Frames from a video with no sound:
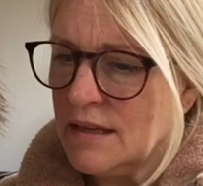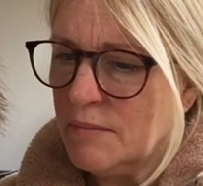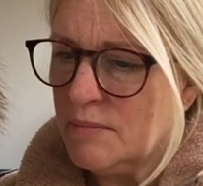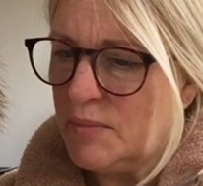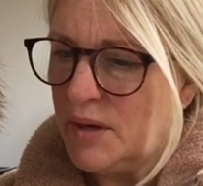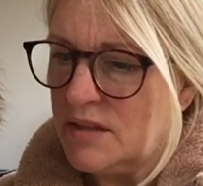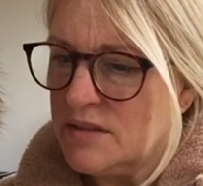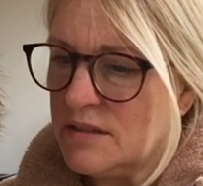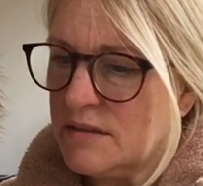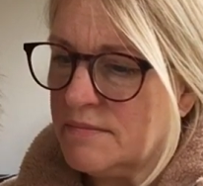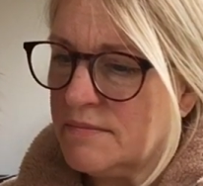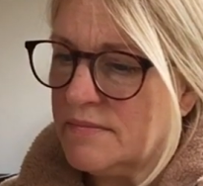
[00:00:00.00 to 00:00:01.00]
But
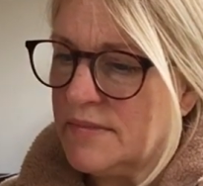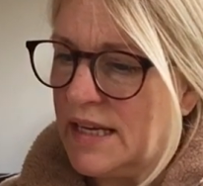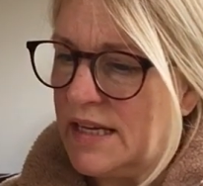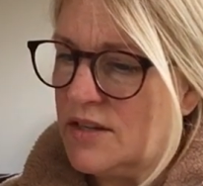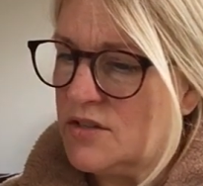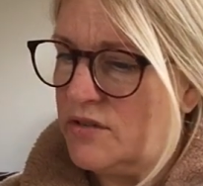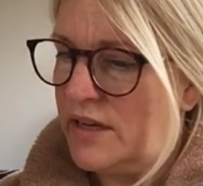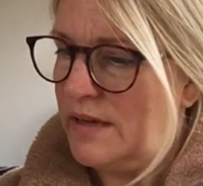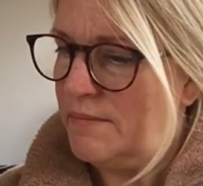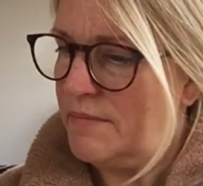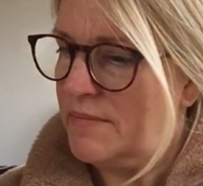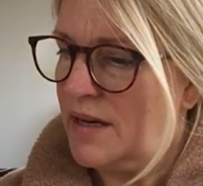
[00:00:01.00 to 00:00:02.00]
in a
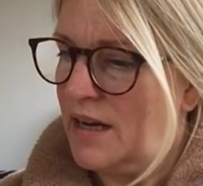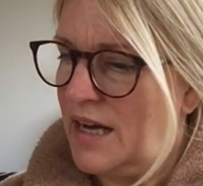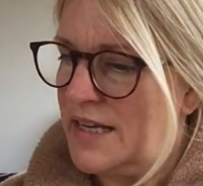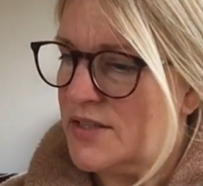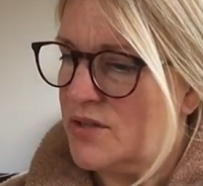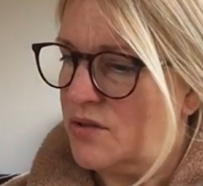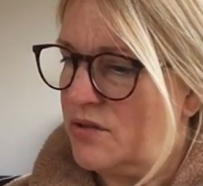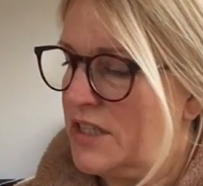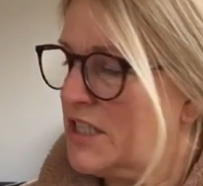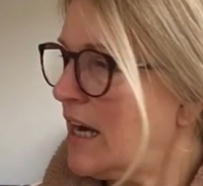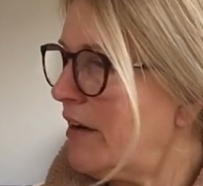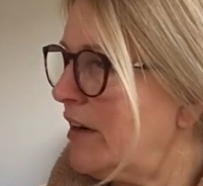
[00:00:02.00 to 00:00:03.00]
dream, I saw a
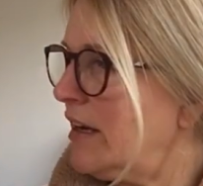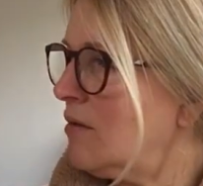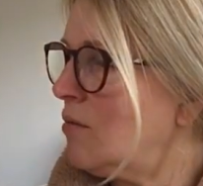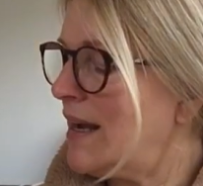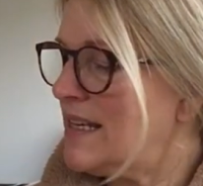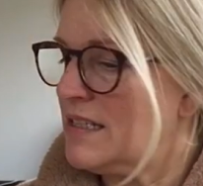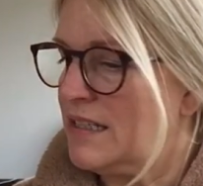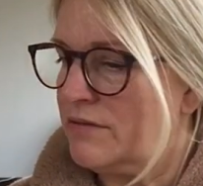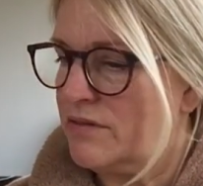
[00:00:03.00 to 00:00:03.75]
chariot waiting for